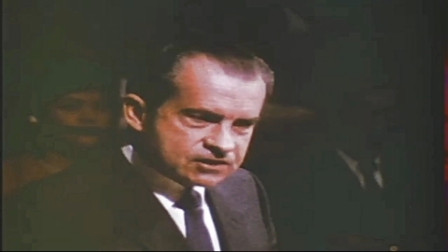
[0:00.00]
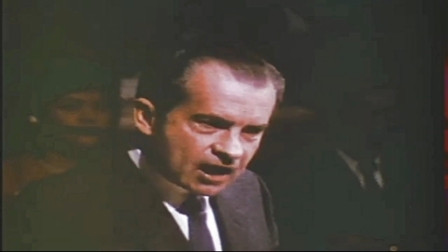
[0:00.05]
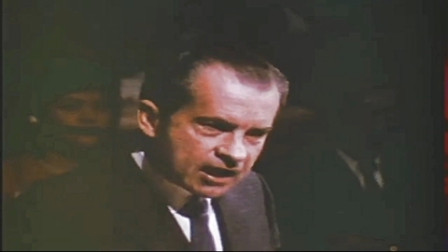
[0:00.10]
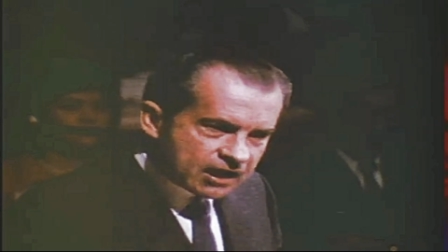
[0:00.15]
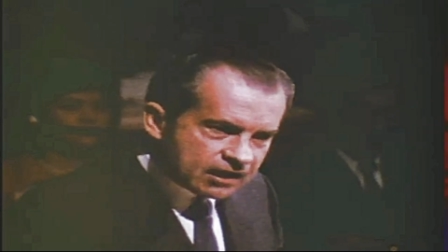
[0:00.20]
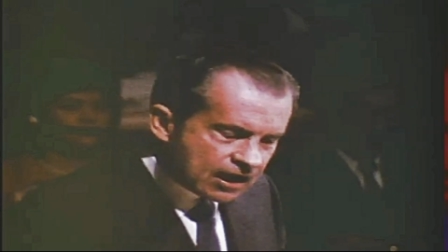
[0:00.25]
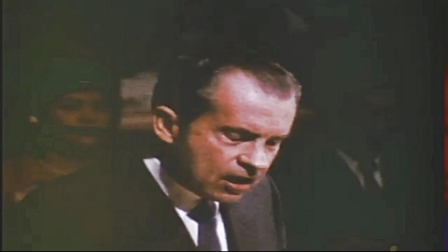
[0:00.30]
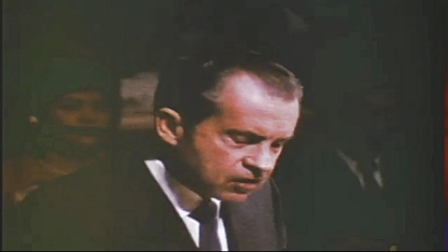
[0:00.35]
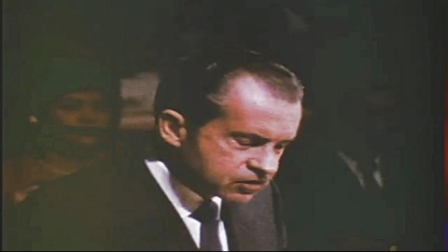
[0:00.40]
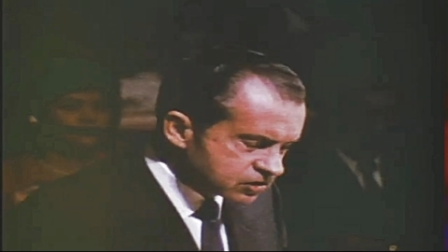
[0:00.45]
As
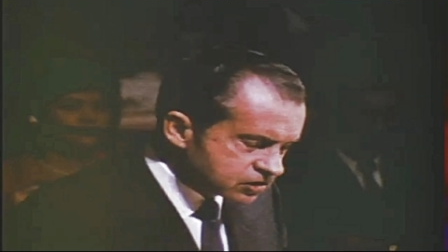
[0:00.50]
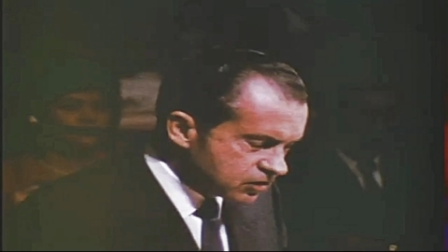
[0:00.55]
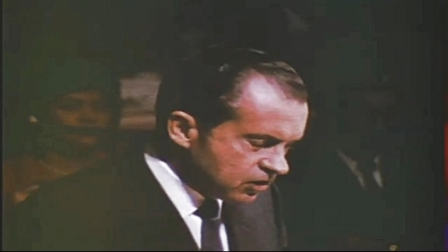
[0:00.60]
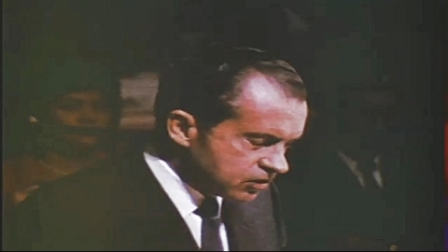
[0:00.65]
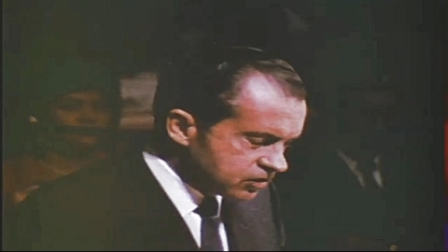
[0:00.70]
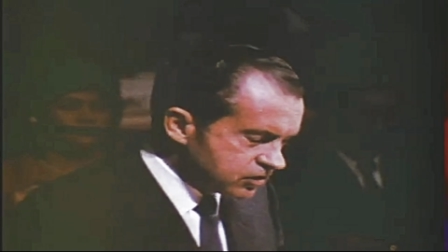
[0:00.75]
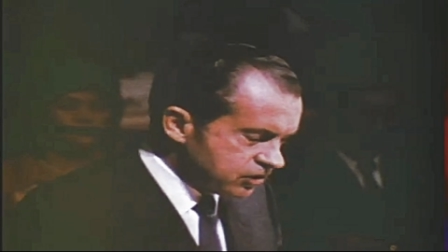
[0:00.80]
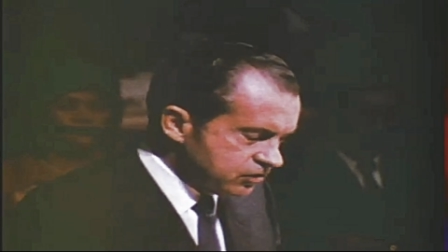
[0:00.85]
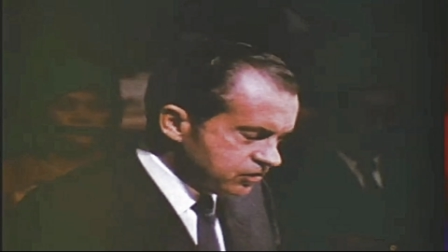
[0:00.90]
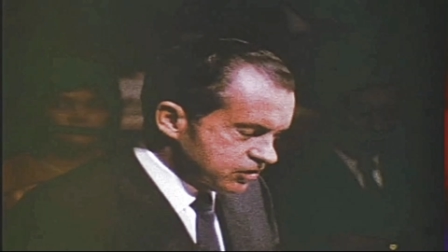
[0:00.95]
I
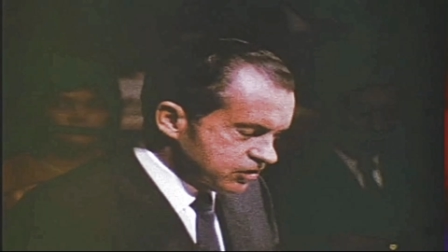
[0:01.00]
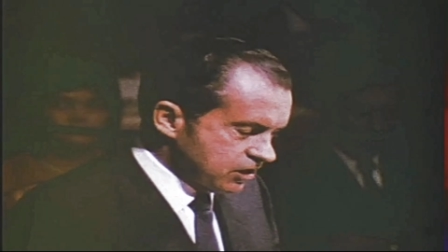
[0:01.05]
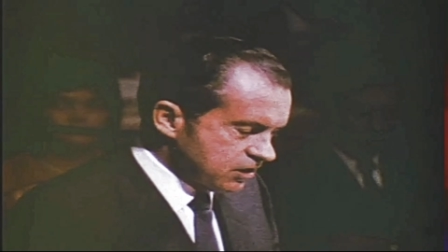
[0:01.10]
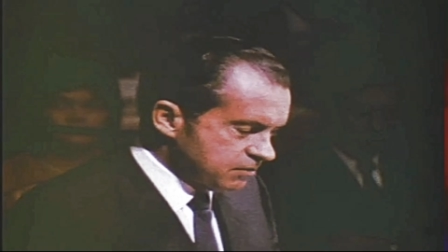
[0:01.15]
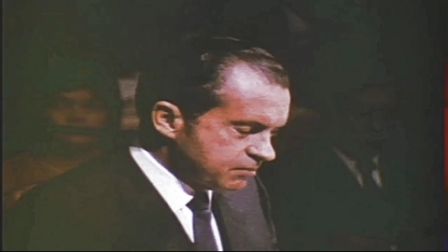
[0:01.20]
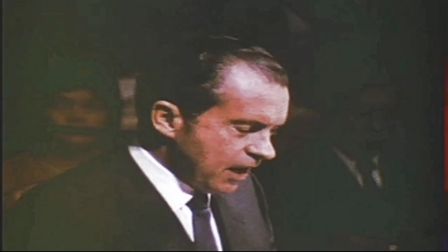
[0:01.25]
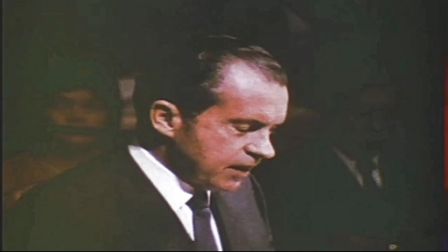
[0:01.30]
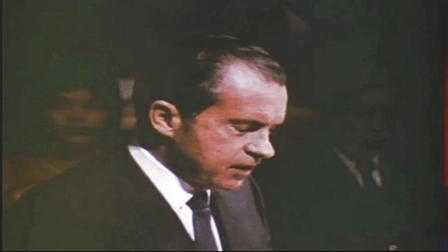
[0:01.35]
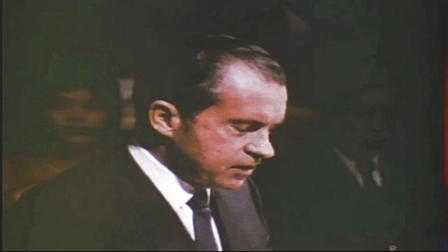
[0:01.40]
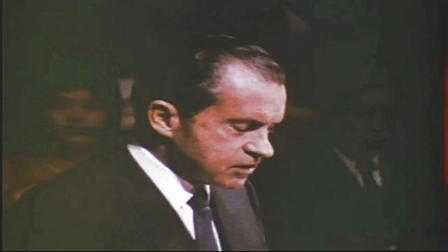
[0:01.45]
announced on
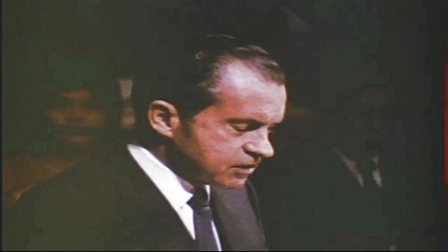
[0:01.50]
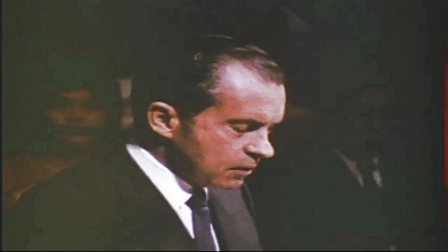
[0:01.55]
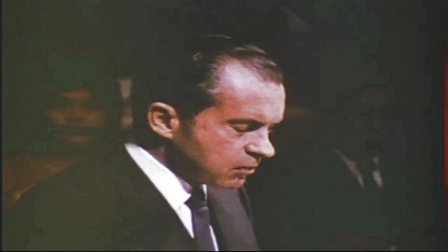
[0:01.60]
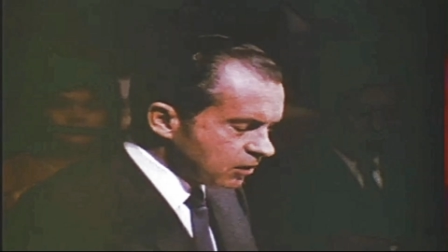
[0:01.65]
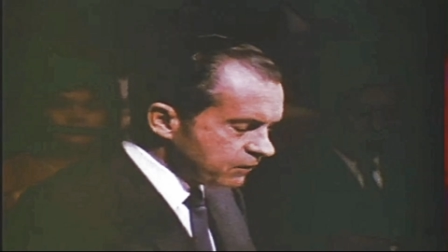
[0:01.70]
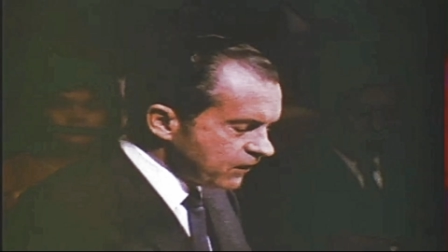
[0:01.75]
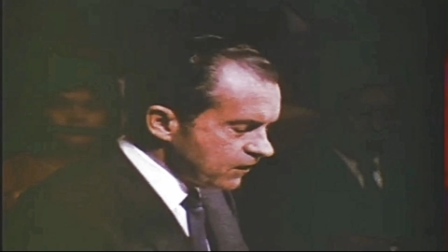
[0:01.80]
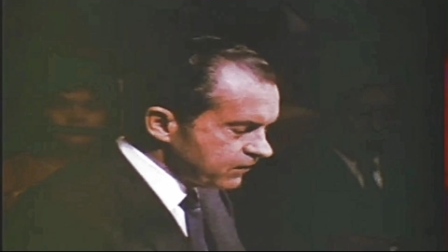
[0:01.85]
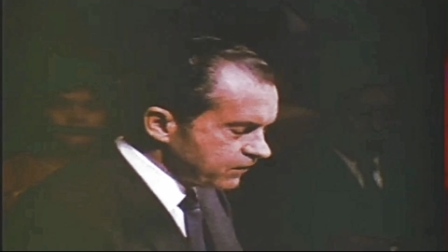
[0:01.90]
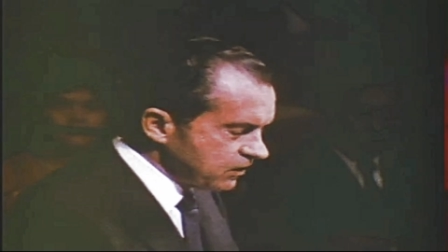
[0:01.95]
Tuesday, by
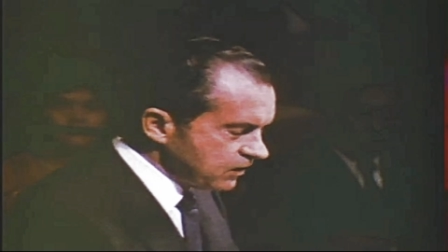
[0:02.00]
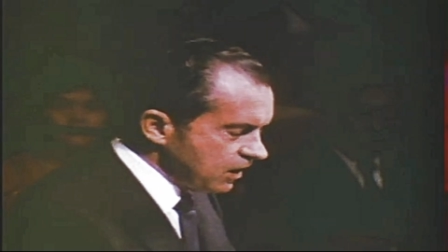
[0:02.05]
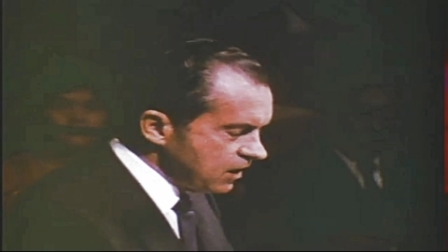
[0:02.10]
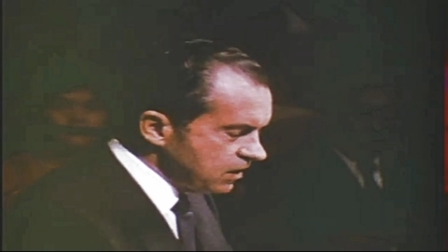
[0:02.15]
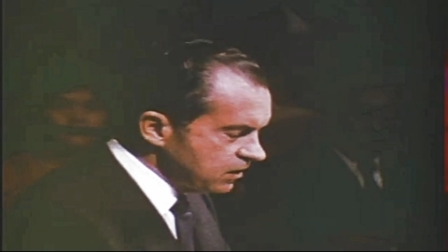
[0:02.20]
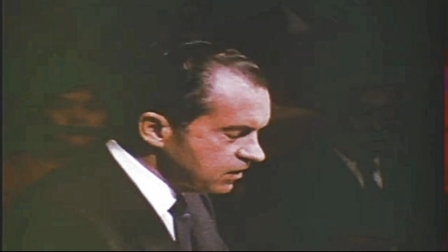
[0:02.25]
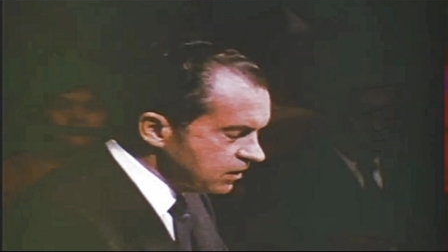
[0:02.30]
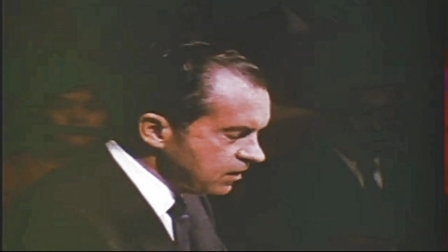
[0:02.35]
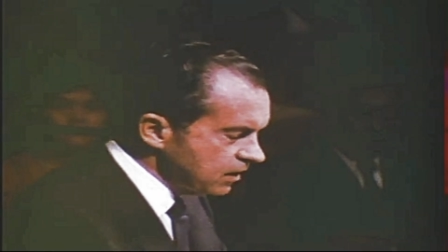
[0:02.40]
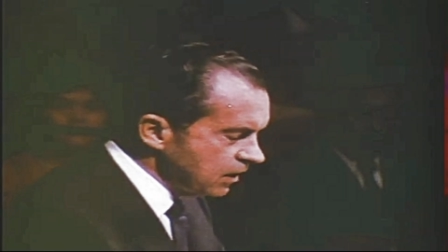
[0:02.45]
December
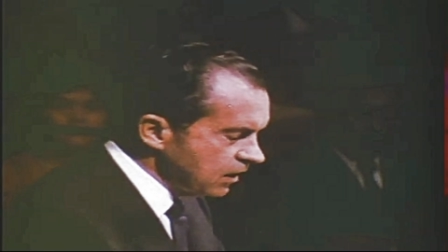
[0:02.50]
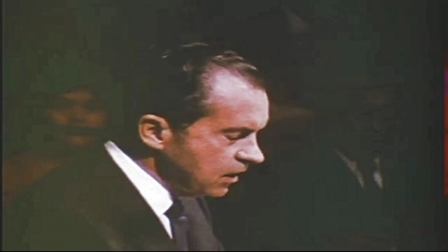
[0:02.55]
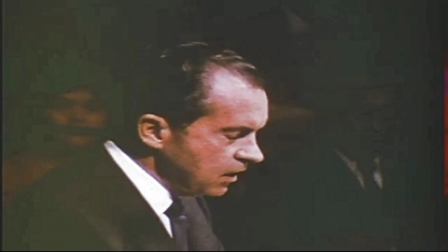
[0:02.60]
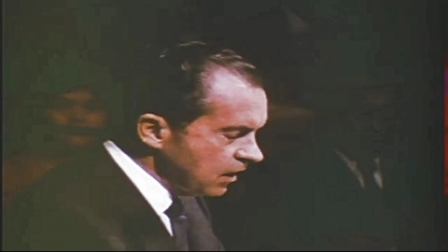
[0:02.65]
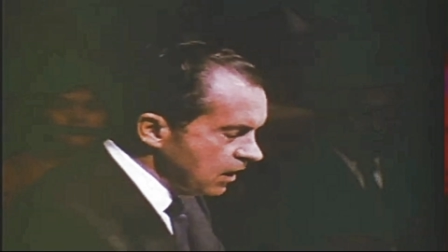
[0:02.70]
15th,